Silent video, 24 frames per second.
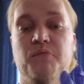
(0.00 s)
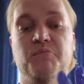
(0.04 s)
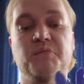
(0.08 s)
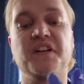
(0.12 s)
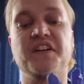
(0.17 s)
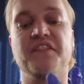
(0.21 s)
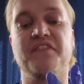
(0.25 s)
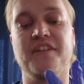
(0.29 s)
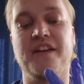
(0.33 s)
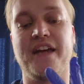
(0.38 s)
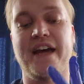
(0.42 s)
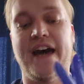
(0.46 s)

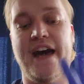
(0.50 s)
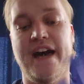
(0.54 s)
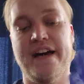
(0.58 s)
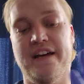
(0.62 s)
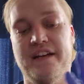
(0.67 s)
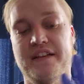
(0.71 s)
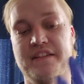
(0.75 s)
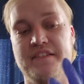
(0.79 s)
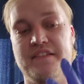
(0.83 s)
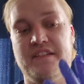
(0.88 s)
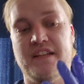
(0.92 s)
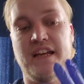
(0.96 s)
if he
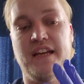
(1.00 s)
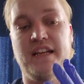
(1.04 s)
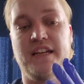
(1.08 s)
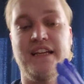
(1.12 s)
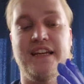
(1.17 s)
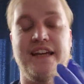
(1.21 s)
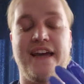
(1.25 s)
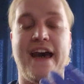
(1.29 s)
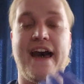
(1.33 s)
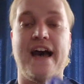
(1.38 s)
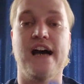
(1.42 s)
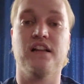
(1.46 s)
has
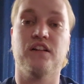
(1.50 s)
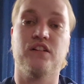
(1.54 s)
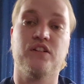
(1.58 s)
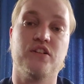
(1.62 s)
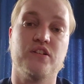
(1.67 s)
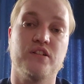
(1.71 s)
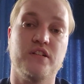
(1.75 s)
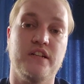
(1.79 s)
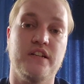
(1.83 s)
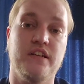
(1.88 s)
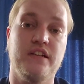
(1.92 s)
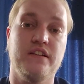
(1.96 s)
any
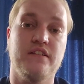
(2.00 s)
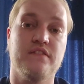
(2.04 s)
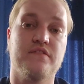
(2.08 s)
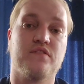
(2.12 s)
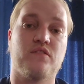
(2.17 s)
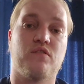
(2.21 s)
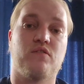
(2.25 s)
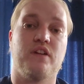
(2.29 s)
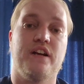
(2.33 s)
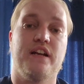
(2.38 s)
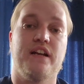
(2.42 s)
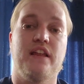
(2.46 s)
allergies
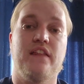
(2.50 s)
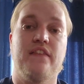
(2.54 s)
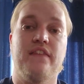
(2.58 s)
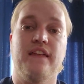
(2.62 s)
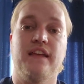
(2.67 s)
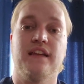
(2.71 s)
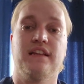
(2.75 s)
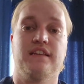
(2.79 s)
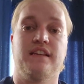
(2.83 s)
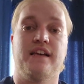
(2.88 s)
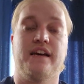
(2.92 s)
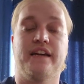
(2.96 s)
or
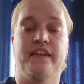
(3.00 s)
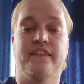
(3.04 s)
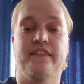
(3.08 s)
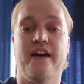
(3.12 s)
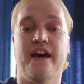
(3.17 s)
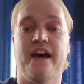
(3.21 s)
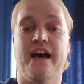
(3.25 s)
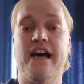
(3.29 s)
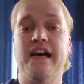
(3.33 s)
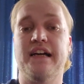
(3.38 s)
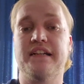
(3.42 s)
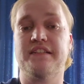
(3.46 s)
anything like
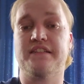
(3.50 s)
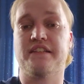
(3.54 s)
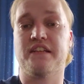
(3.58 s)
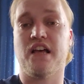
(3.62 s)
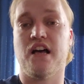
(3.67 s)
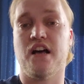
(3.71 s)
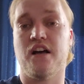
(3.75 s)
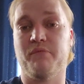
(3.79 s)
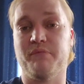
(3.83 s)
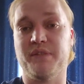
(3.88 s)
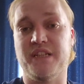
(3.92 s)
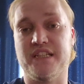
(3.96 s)
that.
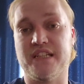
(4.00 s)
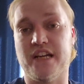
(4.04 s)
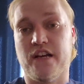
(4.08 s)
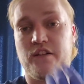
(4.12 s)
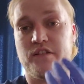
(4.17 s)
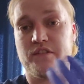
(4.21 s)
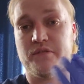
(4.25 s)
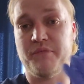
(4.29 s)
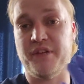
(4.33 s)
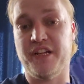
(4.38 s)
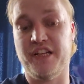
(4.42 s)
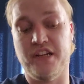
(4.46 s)
He
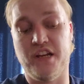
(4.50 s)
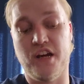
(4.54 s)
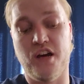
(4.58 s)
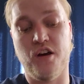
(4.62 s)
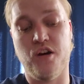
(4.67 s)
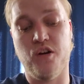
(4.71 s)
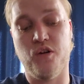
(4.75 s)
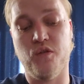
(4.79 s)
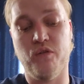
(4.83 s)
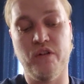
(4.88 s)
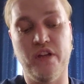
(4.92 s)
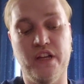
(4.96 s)
tells me
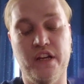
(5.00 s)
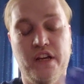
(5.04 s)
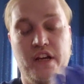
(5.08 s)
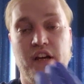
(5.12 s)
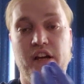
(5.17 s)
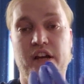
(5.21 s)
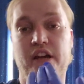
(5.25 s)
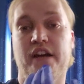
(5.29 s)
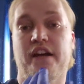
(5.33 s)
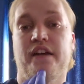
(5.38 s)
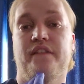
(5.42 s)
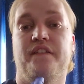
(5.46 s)
no,
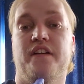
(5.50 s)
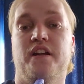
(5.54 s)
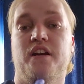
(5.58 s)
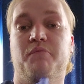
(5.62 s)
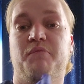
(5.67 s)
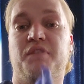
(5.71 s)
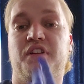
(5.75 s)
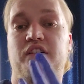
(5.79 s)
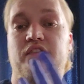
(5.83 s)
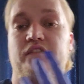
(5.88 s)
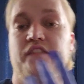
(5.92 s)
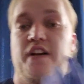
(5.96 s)
and then I'm
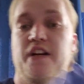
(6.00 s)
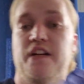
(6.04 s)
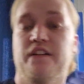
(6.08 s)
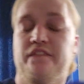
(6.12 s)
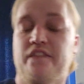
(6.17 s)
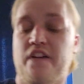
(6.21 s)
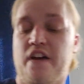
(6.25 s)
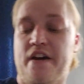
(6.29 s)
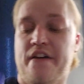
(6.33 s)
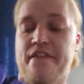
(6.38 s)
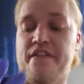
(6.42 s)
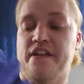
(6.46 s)
going to
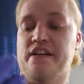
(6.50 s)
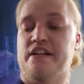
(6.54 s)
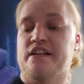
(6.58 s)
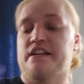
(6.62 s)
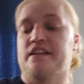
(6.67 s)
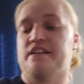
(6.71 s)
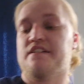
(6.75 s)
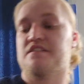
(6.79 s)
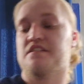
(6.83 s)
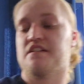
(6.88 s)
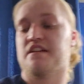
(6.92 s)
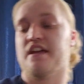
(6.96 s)
verify that it
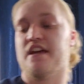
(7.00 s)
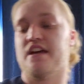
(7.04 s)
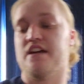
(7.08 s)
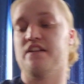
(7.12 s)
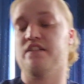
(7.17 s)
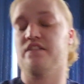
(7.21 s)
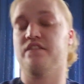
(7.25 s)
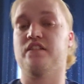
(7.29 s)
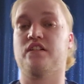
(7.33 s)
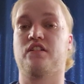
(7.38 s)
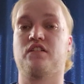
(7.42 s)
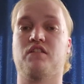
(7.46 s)
is,
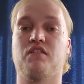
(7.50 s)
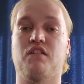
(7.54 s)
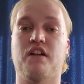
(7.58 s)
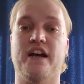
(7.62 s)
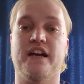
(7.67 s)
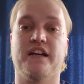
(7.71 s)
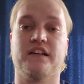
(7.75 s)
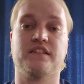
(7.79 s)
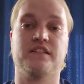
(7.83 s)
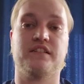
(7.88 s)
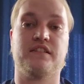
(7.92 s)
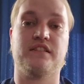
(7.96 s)
again, the
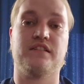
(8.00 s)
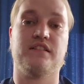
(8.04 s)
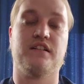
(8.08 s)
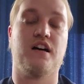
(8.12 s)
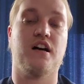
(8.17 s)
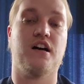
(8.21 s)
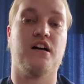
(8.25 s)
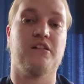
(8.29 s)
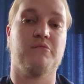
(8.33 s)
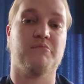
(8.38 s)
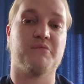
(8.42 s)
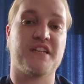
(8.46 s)
correct
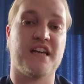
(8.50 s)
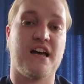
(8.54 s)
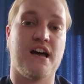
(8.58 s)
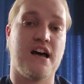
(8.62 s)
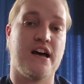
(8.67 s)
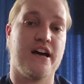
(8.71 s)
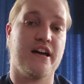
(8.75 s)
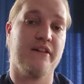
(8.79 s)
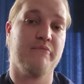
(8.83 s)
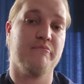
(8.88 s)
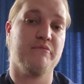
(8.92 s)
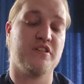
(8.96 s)

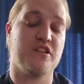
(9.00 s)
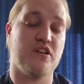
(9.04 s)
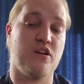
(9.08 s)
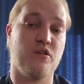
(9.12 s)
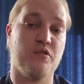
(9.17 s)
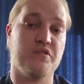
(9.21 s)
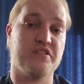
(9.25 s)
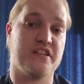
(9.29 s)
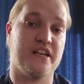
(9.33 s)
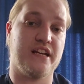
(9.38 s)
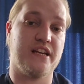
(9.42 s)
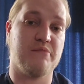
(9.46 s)
time,
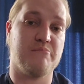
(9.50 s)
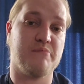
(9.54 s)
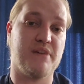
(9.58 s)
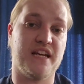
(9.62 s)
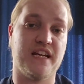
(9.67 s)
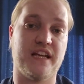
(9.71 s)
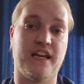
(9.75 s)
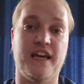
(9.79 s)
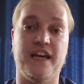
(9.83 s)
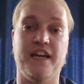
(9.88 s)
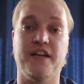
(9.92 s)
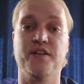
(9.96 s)
dose, and
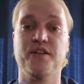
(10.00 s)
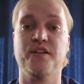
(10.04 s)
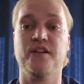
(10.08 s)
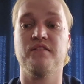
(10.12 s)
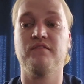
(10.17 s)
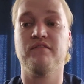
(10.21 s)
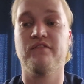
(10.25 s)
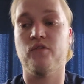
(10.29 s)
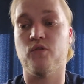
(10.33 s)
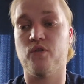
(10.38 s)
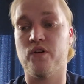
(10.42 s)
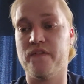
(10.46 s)
medication
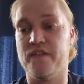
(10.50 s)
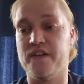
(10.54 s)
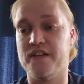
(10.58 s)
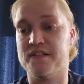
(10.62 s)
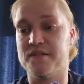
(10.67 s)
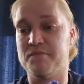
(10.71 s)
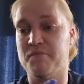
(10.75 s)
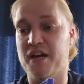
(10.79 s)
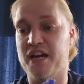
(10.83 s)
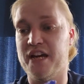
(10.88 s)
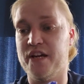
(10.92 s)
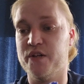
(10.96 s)
for this
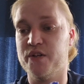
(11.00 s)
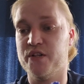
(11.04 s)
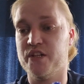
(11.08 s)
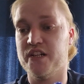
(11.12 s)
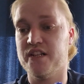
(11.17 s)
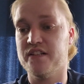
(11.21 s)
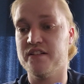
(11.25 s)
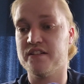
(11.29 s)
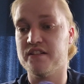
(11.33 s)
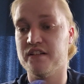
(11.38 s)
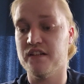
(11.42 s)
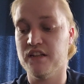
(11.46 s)

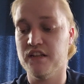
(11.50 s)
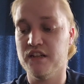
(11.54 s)
patient.